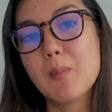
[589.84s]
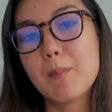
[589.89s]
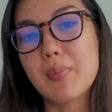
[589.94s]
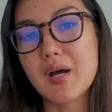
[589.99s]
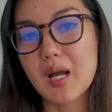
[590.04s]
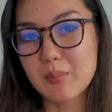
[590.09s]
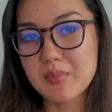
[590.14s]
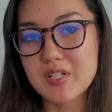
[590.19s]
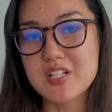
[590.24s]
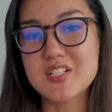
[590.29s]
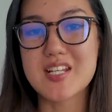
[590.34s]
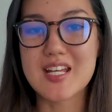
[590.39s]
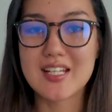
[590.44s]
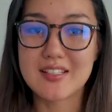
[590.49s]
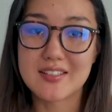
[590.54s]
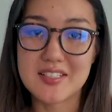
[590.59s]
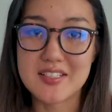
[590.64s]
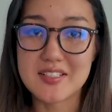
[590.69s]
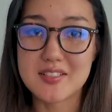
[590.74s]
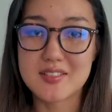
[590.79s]
But I'm gonna take
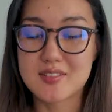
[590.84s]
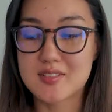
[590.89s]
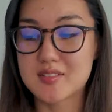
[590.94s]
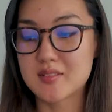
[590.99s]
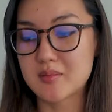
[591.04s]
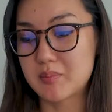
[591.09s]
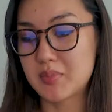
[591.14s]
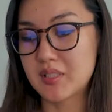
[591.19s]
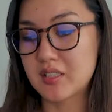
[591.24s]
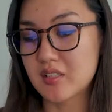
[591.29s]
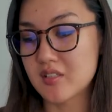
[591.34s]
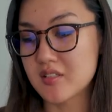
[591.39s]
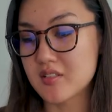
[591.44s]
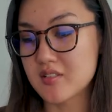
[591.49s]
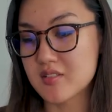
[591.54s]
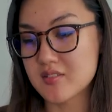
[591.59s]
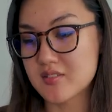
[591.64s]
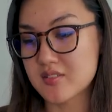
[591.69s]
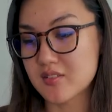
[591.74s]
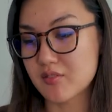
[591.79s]
this
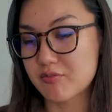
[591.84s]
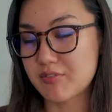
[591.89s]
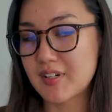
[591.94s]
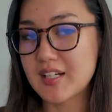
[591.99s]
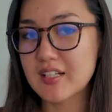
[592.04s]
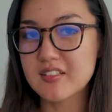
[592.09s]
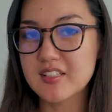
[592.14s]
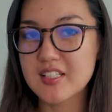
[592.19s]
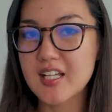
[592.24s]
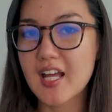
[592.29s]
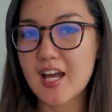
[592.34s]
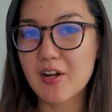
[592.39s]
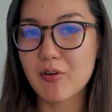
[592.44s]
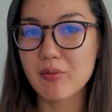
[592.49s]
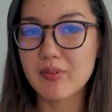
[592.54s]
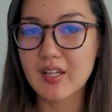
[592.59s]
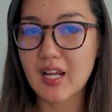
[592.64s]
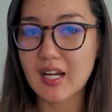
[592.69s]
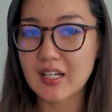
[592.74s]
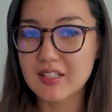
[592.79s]
because frankly, I don't
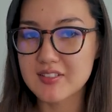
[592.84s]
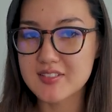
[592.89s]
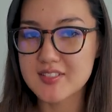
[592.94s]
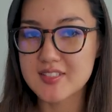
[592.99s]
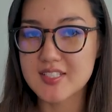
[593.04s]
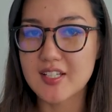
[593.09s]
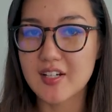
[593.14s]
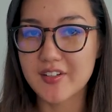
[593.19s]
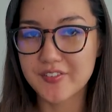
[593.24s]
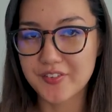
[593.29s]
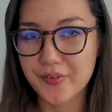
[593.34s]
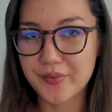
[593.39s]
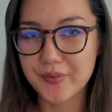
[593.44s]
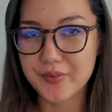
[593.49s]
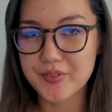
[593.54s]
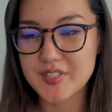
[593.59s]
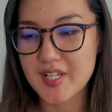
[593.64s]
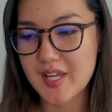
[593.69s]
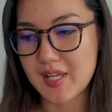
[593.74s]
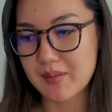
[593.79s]
think I can sit
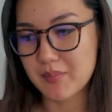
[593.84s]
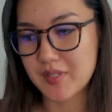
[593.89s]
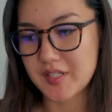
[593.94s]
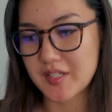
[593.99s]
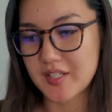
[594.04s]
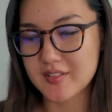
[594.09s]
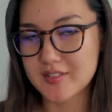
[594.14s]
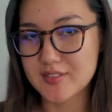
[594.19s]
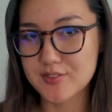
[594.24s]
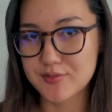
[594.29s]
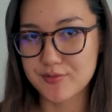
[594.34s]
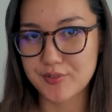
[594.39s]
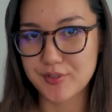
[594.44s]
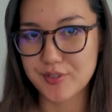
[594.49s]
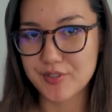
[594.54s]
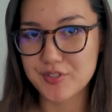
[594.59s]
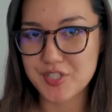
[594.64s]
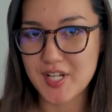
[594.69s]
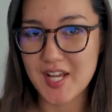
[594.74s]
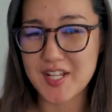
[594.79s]
another 10 minutes for
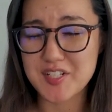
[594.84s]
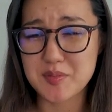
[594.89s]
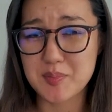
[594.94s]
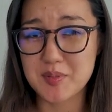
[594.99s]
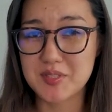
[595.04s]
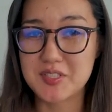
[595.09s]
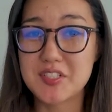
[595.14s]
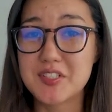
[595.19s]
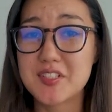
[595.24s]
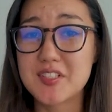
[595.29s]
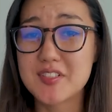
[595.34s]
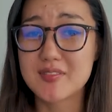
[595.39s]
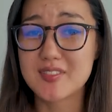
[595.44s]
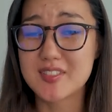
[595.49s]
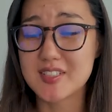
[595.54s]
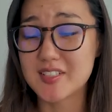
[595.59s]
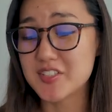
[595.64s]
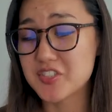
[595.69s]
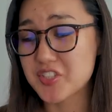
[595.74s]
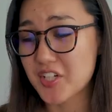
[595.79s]
ChatGPT
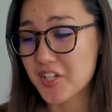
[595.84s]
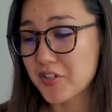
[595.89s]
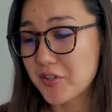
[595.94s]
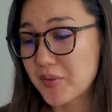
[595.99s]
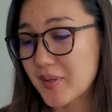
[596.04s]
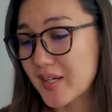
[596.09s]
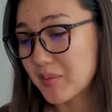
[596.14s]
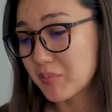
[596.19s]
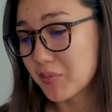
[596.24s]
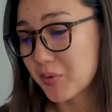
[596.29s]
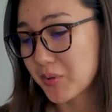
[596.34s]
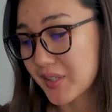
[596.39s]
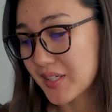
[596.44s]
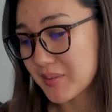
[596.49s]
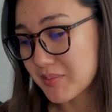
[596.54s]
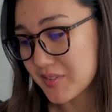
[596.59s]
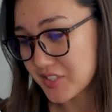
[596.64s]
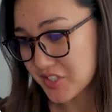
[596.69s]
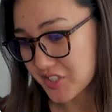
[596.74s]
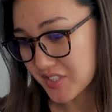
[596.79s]
to generate more
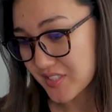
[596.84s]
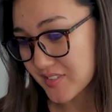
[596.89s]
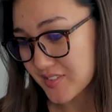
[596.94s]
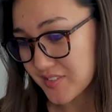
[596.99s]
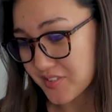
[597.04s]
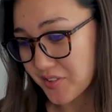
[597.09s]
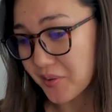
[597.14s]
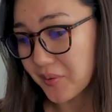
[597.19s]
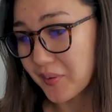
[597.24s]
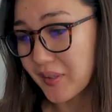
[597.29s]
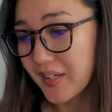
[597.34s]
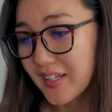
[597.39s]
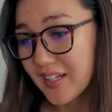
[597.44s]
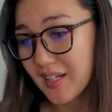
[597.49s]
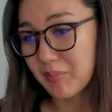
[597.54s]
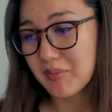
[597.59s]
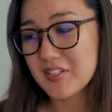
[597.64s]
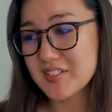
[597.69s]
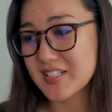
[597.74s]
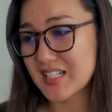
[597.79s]
images. So
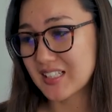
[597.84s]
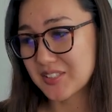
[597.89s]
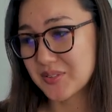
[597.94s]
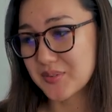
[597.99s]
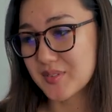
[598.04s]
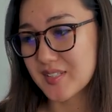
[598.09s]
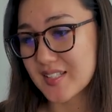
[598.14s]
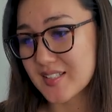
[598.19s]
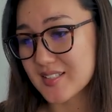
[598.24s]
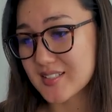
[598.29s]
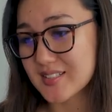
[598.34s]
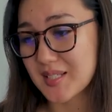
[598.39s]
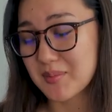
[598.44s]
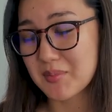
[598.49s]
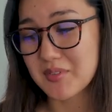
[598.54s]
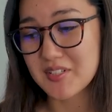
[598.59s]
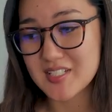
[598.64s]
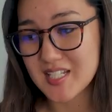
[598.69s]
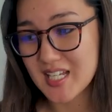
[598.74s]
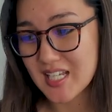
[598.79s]
I'm gonna download this, I'm
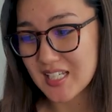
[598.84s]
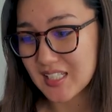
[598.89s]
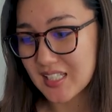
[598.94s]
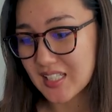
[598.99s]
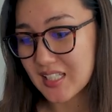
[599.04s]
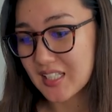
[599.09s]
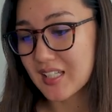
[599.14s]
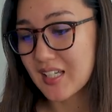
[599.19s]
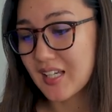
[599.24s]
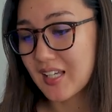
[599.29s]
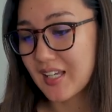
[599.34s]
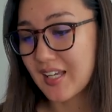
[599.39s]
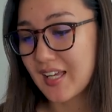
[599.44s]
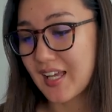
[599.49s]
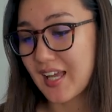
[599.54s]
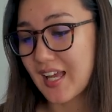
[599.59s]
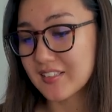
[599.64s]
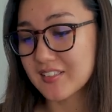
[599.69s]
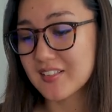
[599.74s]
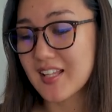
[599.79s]
gonna take it,
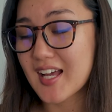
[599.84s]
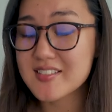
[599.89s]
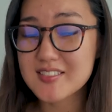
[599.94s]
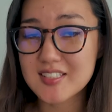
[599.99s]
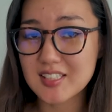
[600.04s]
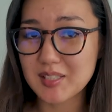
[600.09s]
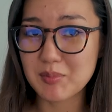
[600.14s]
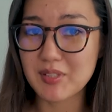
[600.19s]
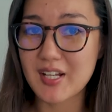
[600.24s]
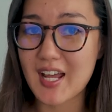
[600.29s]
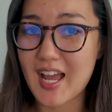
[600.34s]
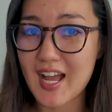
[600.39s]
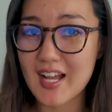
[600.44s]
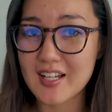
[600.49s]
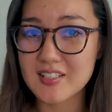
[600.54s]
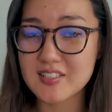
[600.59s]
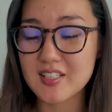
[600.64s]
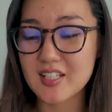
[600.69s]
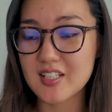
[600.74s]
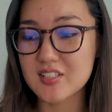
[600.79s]
and the last thing I'm gonna
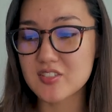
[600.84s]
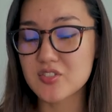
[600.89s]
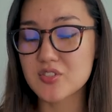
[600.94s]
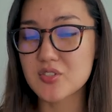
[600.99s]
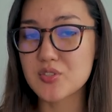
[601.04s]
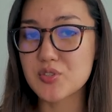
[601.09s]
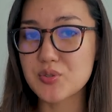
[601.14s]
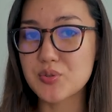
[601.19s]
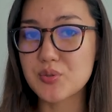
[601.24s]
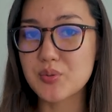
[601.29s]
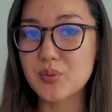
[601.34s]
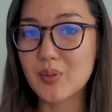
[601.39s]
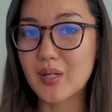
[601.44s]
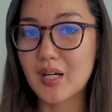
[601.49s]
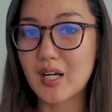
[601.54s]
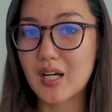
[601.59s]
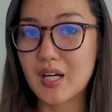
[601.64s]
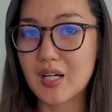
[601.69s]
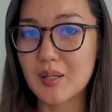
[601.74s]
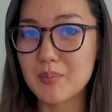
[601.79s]
ask is to
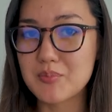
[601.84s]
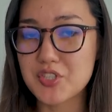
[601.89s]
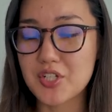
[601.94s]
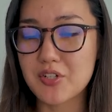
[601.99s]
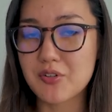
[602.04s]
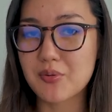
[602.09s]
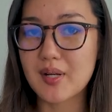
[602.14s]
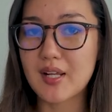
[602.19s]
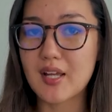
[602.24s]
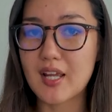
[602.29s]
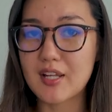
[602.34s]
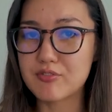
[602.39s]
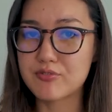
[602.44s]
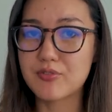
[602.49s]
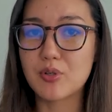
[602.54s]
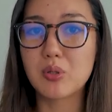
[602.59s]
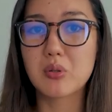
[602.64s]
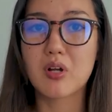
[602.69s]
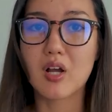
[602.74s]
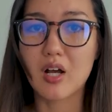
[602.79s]
generate a
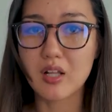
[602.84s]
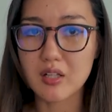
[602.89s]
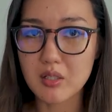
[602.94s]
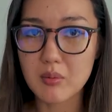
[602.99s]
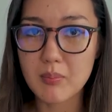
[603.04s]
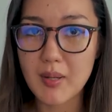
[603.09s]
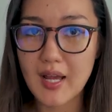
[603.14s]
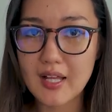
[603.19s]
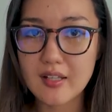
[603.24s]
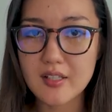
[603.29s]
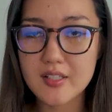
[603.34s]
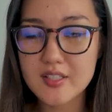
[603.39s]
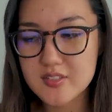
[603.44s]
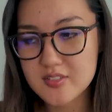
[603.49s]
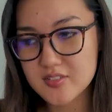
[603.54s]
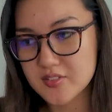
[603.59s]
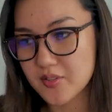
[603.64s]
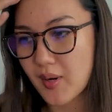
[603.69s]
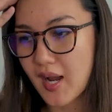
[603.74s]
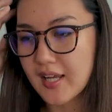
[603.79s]
full color palette
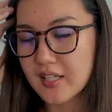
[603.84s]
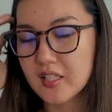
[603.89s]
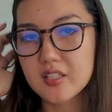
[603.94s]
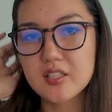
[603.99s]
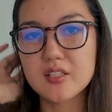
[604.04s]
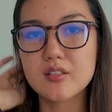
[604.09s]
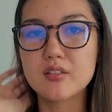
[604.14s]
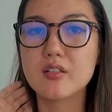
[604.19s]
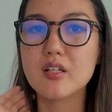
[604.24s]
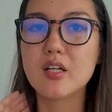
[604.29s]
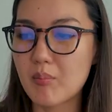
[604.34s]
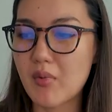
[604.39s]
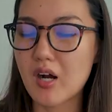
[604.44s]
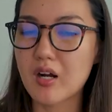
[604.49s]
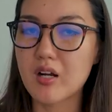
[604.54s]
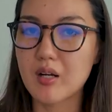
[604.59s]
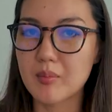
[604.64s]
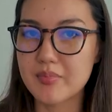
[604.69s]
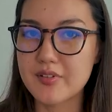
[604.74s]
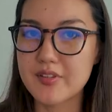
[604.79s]
so I can
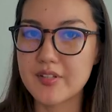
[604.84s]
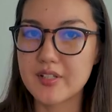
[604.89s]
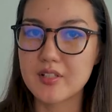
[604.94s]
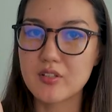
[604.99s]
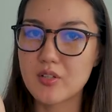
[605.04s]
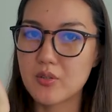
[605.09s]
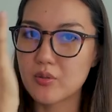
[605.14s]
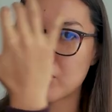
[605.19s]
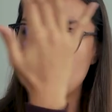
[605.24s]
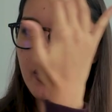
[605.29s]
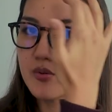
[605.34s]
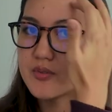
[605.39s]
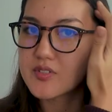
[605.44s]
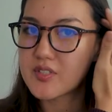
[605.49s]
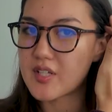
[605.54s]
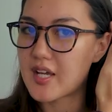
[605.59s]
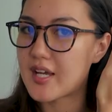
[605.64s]
mock up the logos